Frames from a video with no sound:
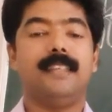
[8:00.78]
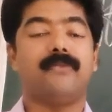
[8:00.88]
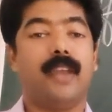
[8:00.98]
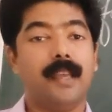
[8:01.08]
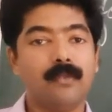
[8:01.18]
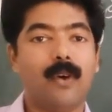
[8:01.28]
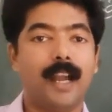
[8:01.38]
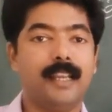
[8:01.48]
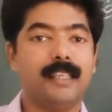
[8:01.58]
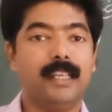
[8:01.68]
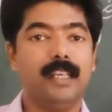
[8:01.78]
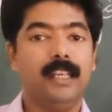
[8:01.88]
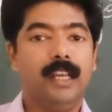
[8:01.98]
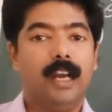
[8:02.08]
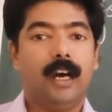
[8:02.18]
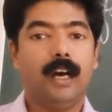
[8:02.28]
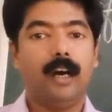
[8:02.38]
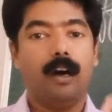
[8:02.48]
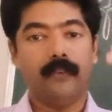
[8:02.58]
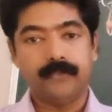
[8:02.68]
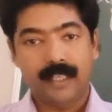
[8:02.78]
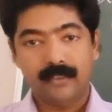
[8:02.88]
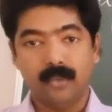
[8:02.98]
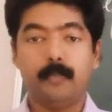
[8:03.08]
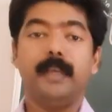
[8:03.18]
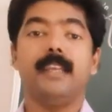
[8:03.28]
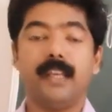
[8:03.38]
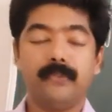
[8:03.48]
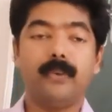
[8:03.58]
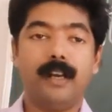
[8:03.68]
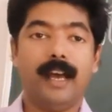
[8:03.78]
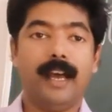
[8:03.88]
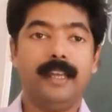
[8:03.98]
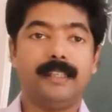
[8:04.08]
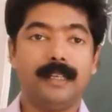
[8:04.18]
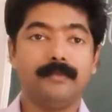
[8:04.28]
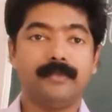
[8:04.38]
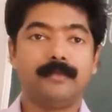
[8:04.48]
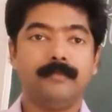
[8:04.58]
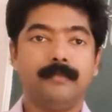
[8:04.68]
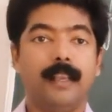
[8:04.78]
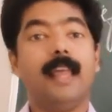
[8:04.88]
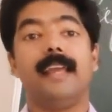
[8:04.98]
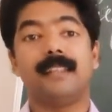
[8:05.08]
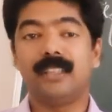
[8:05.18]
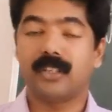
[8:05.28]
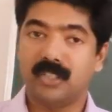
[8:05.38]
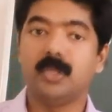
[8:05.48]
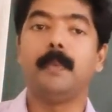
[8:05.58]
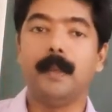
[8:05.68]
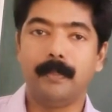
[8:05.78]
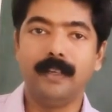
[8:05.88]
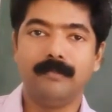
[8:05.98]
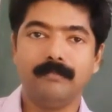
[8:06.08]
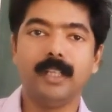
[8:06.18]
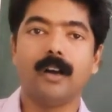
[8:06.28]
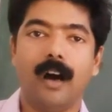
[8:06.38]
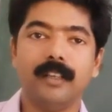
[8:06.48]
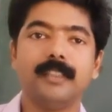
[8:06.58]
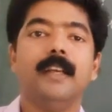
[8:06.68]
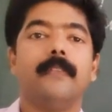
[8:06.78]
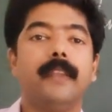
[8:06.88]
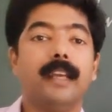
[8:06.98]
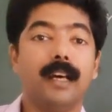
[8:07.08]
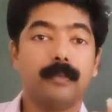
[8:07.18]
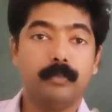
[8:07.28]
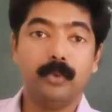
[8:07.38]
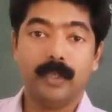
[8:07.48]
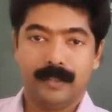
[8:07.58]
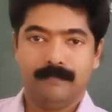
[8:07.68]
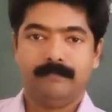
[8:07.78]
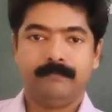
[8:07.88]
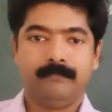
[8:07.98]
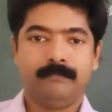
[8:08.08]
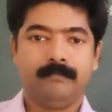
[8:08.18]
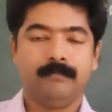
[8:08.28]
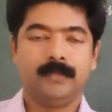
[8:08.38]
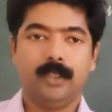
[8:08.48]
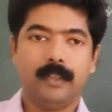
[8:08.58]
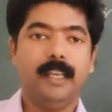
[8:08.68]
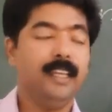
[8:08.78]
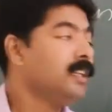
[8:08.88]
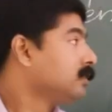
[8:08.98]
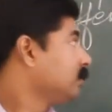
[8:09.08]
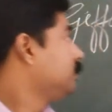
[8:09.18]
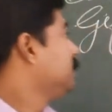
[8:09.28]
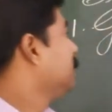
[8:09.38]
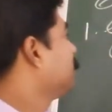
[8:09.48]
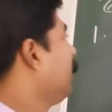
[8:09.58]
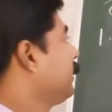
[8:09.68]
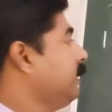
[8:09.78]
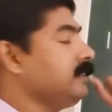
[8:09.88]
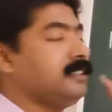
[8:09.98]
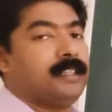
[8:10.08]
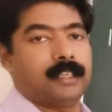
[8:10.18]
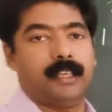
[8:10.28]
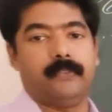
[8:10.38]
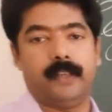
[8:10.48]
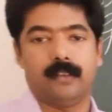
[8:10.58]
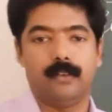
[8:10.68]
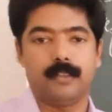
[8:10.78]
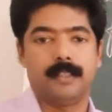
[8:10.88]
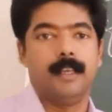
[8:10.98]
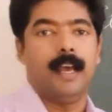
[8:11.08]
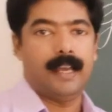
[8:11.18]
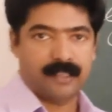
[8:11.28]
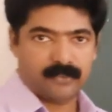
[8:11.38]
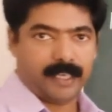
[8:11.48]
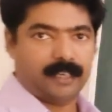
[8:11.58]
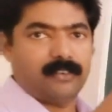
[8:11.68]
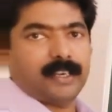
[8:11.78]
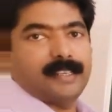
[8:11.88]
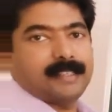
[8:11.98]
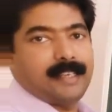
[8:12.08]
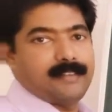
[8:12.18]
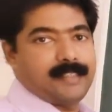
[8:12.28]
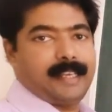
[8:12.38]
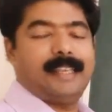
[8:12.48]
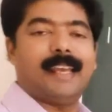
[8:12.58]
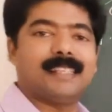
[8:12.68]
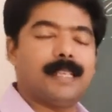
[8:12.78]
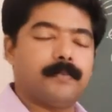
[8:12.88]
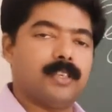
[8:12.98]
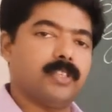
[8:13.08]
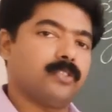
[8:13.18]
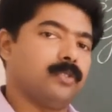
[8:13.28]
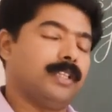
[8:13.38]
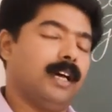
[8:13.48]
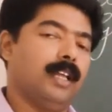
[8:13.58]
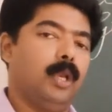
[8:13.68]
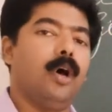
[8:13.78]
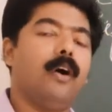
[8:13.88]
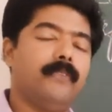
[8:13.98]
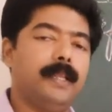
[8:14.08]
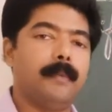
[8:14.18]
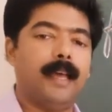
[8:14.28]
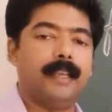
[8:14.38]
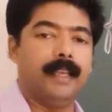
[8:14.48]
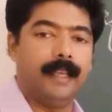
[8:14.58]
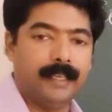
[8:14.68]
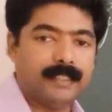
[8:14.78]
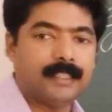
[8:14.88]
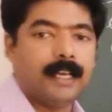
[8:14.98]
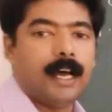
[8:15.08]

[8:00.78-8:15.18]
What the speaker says: the same quantity of the superior food items like the rich people because they are poor. Okay, so this is what is given goods. And the second reason, second exceptions to the law of demand is